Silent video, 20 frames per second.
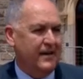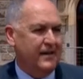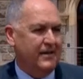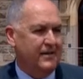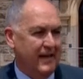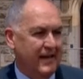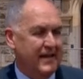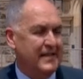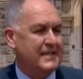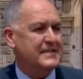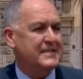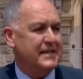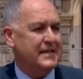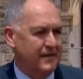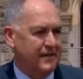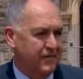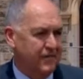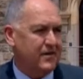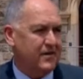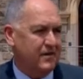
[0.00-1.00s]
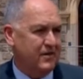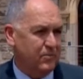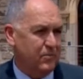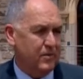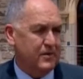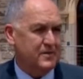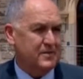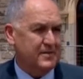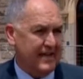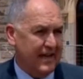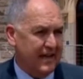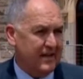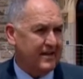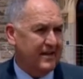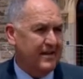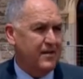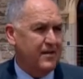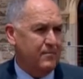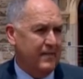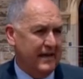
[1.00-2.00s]
And that is significant because that
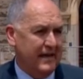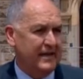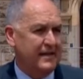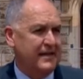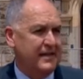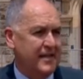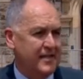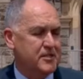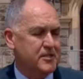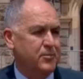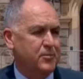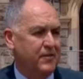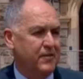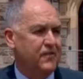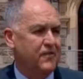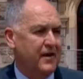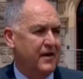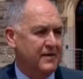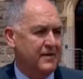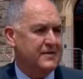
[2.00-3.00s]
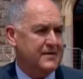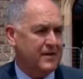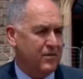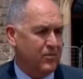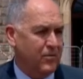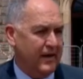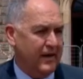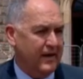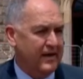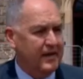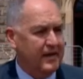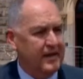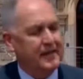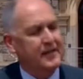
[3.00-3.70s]
money needs to be found somewhere.